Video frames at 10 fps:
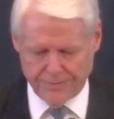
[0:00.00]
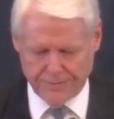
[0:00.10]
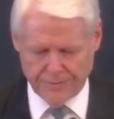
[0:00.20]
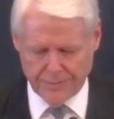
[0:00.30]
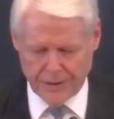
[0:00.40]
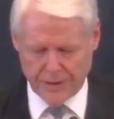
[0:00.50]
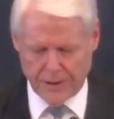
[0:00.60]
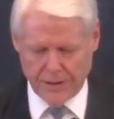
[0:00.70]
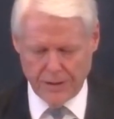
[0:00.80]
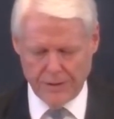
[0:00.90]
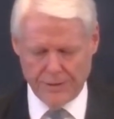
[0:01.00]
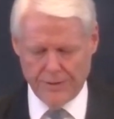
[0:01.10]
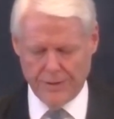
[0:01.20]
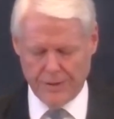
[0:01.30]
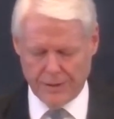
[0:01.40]
God
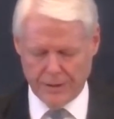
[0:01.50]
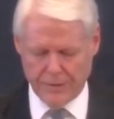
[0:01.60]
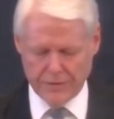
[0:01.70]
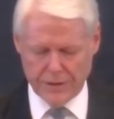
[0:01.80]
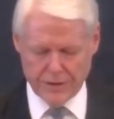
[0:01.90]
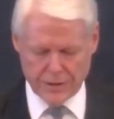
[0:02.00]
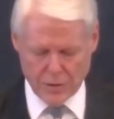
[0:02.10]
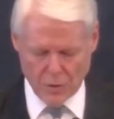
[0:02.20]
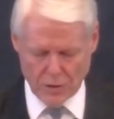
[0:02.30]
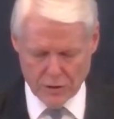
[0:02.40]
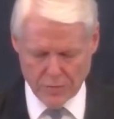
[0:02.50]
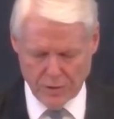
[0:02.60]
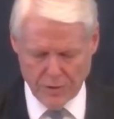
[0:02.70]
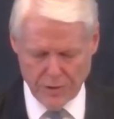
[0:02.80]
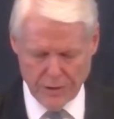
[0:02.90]
gives us His Holy Spirit,
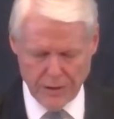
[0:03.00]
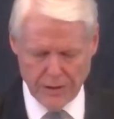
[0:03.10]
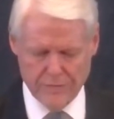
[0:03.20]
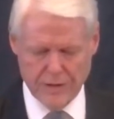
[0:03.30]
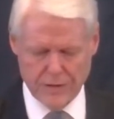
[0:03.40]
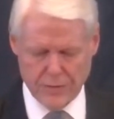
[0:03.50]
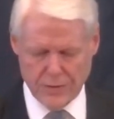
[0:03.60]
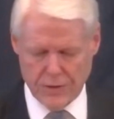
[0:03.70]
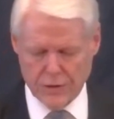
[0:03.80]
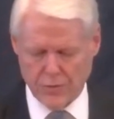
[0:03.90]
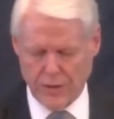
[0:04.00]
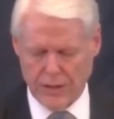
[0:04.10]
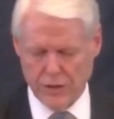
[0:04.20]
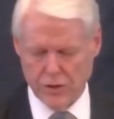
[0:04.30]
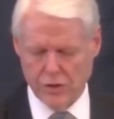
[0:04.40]
He gives us this
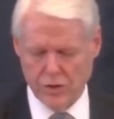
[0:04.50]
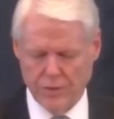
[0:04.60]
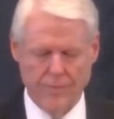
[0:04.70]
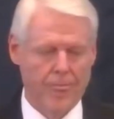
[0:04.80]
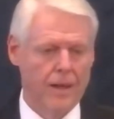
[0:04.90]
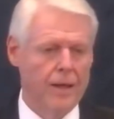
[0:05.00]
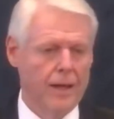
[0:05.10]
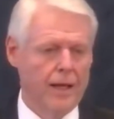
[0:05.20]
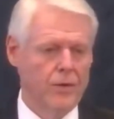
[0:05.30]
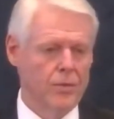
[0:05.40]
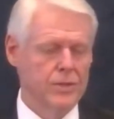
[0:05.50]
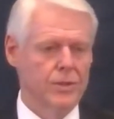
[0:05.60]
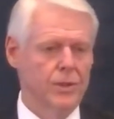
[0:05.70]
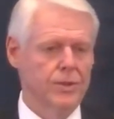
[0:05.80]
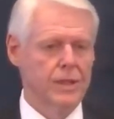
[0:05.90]
relationship, and the result
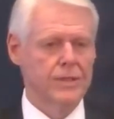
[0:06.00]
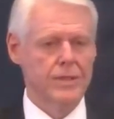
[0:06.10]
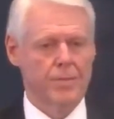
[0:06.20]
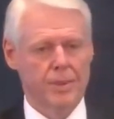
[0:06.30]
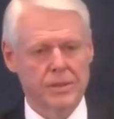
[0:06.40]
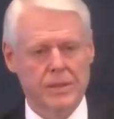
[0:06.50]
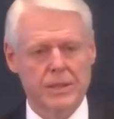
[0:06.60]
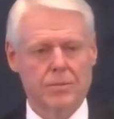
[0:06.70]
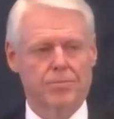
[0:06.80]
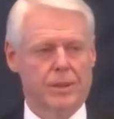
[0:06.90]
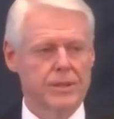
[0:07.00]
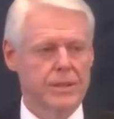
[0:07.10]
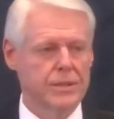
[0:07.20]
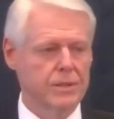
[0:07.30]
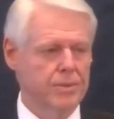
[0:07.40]
is a
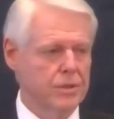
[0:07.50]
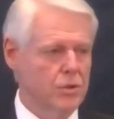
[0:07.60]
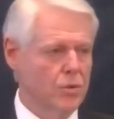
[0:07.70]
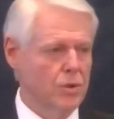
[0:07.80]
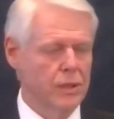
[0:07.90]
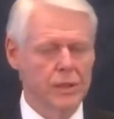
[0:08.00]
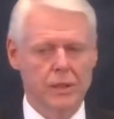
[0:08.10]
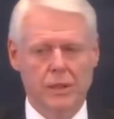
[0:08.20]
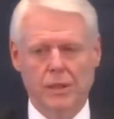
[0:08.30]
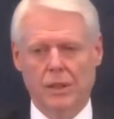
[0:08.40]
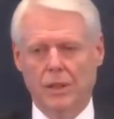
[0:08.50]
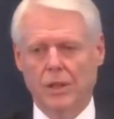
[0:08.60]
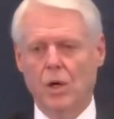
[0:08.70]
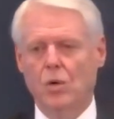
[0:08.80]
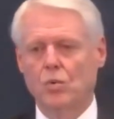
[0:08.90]
participatory
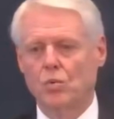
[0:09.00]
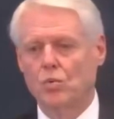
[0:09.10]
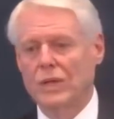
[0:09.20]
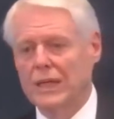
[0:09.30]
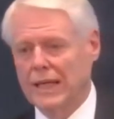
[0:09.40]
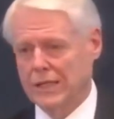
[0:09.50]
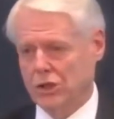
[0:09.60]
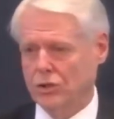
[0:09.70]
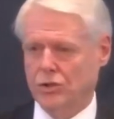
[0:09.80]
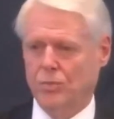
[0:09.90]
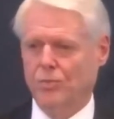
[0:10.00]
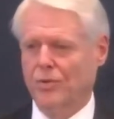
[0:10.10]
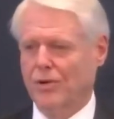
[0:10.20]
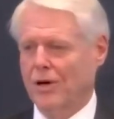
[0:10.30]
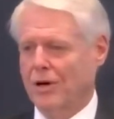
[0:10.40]
relationship with
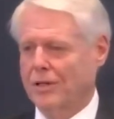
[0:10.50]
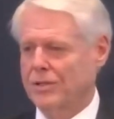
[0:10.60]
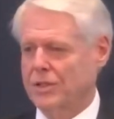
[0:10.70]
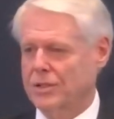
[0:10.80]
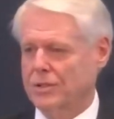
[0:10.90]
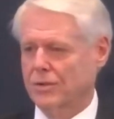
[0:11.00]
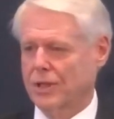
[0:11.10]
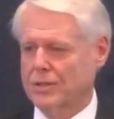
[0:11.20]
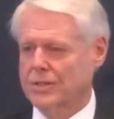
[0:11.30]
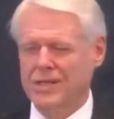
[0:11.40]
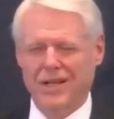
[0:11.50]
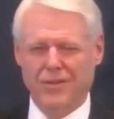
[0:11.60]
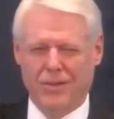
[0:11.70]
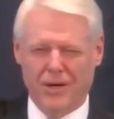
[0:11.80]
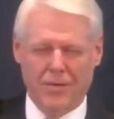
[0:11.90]
God in Jesus Christ. It's not there,
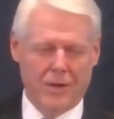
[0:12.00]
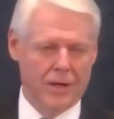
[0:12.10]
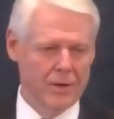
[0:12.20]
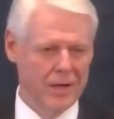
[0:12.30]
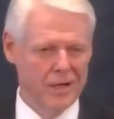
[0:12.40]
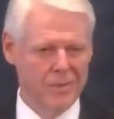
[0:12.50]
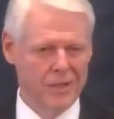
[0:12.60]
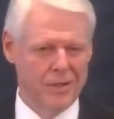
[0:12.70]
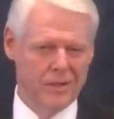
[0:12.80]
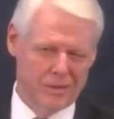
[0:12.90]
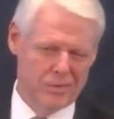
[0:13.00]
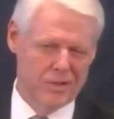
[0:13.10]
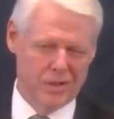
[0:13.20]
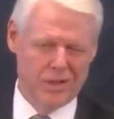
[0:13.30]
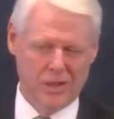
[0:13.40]
there, and I'm here, and I'm trying to
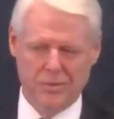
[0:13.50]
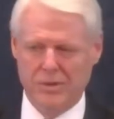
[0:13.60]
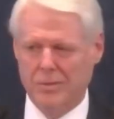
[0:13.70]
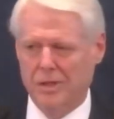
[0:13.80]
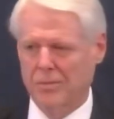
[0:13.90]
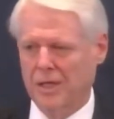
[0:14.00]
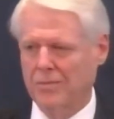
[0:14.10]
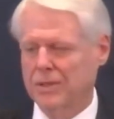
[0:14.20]
keep some commandments, and